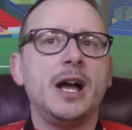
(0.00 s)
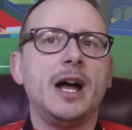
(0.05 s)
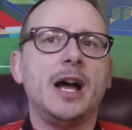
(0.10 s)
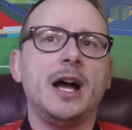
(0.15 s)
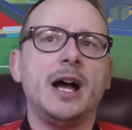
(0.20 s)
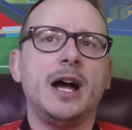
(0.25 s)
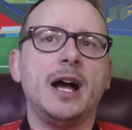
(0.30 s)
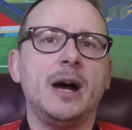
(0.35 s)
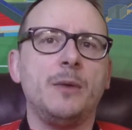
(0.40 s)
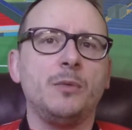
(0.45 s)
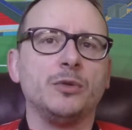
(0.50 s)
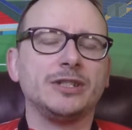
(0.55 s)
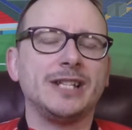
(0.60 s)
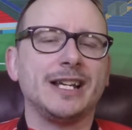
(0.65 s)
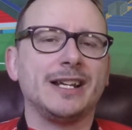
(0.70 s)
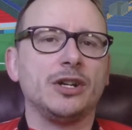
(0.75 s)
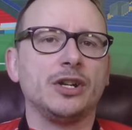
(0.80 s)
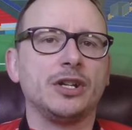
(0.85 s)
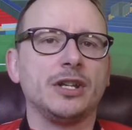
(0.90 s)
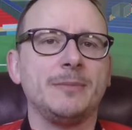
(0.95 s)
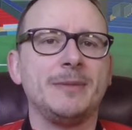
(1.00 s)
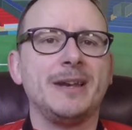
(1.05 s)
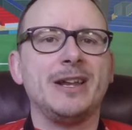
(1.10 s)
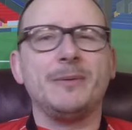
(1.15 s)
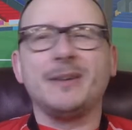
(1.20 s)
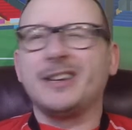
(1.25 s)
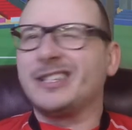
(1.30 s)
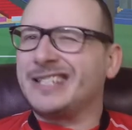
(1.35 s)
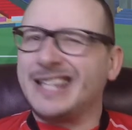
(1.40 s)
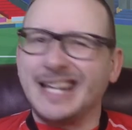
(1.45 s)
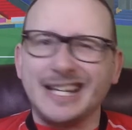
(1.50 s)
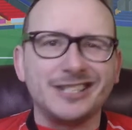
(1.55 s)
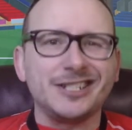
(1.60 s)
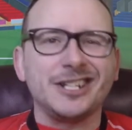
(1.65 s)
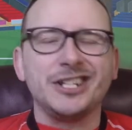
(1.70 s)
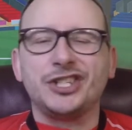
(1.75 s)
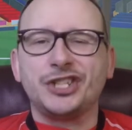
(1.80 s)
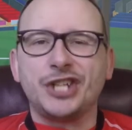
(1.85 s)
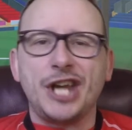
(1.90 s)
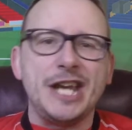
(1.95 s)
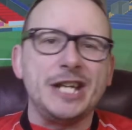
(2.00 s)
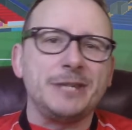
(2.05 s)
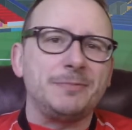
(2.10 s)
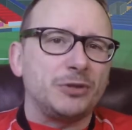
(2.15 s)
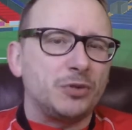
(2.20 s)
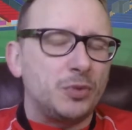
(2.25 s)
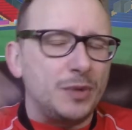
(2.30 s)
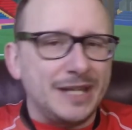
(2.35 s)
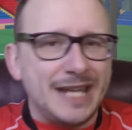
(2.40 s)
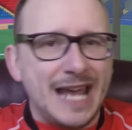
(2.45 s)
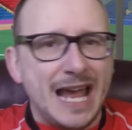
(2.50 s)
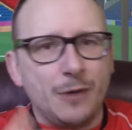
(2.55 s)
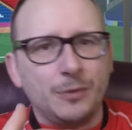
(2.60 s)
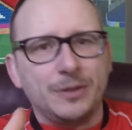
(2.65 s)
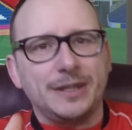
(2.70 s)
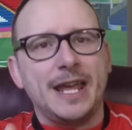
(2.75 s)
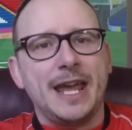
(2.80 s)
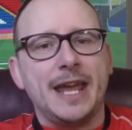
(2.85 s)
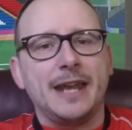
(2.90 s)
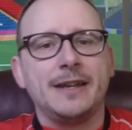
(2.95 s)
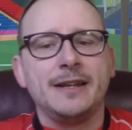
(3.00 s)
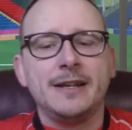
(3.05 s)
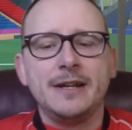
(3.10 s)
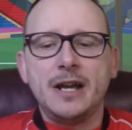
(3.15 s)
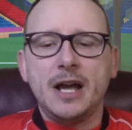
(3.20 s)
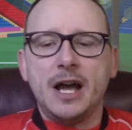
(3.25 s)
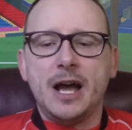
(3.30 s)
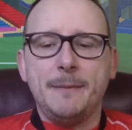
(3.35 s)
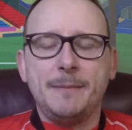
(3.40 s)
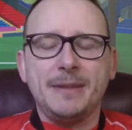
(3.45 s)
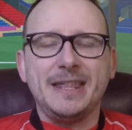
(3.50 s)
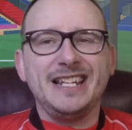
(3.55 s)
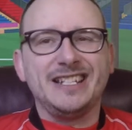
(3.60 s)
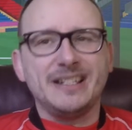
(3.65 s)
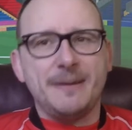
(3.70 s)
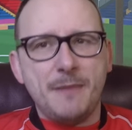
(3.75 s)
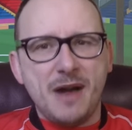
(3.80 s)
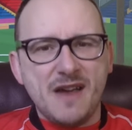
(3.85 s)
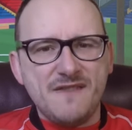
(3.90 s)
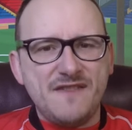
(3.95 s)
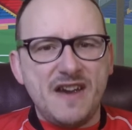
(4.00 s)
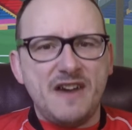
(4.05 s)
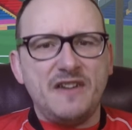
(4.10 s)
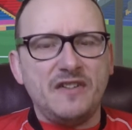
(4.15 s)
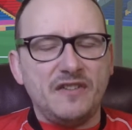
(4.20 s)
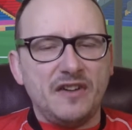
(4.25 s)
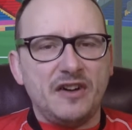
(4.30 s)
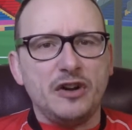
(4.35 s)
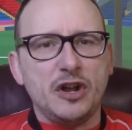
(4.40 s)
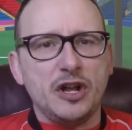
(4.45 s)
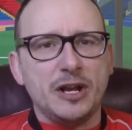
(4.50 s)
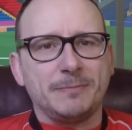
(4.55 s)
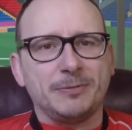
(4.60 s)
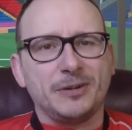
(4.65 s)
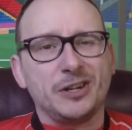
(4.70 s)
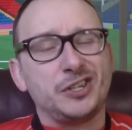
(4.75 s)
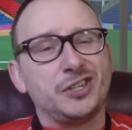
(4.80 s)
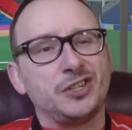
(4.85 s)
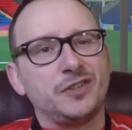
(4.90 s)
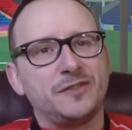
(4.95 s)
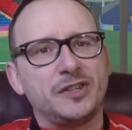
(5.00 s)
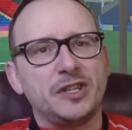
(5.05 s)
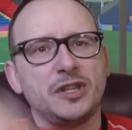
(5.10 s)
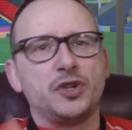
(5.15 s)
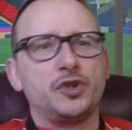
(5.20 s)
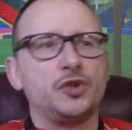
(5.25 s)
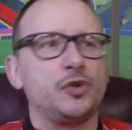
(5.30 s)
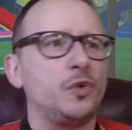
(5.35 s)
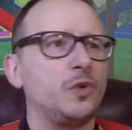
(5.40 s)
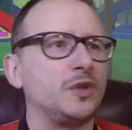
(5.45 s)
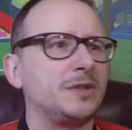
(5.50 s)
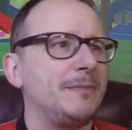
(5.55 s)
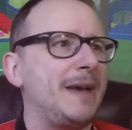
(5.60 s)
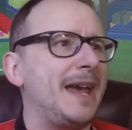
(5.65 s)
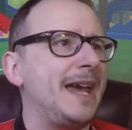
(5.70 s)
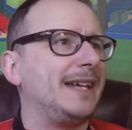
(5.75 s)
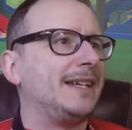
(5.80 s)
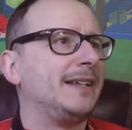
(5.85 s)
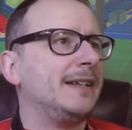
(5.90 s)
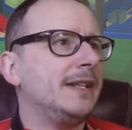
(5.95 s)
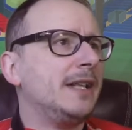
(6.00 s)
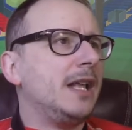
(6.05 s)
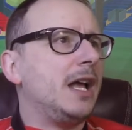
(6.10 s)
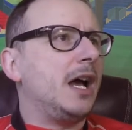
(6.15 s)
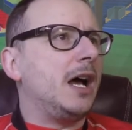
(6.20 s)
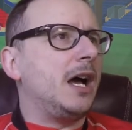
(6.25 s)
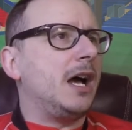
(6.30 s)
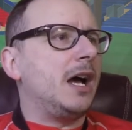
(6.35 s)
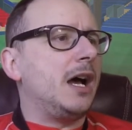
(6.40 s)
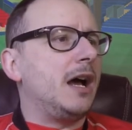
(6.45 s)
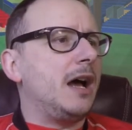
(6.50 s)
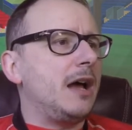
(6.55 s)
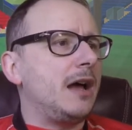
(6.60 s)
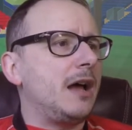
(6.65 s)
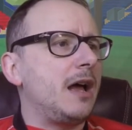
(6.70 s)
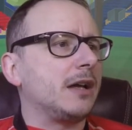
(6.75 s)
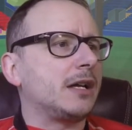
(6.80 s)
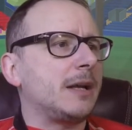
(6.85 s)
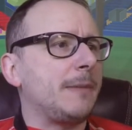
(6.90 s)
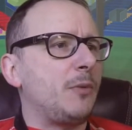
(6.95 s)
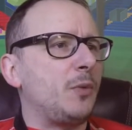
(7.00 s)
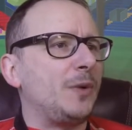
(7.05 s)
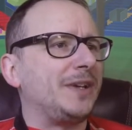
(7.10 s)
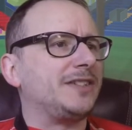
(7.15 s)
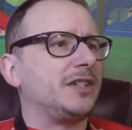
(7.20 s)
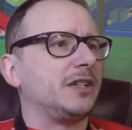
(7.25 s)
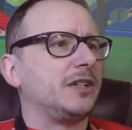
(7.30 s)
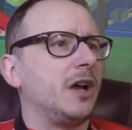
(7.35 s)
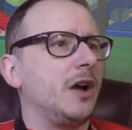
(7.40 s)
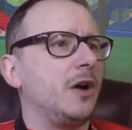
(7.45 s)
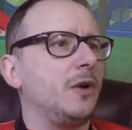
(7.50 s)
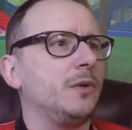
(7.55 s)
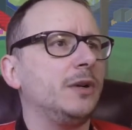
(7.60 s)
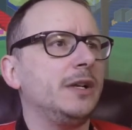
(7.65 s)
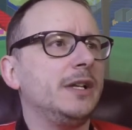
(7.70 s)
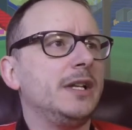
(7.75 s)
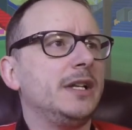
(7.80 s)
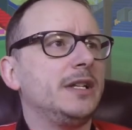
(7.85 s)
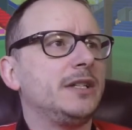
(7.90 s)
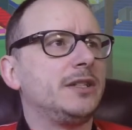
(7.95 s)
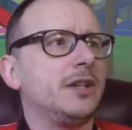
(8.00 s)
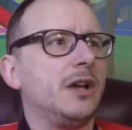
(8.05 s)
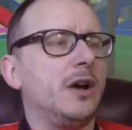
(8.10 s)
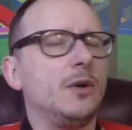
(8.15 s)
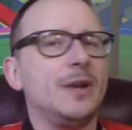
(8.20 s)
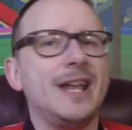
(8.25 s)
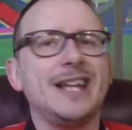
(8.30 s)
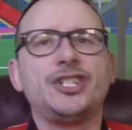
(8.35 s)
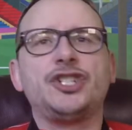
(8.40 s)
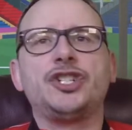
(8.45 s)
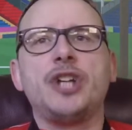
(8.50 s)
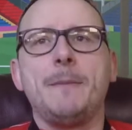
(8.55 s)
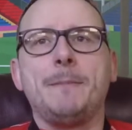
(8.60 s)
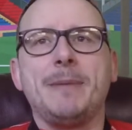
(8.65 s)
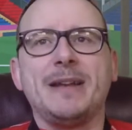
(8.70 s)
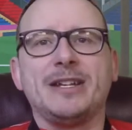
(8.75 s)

uh, and we'll take a look at them a little because things can change between now and then. Uh, but these are my very very early predictions. Obviously, the draw was made uh, a couple weeks ago, so let's jump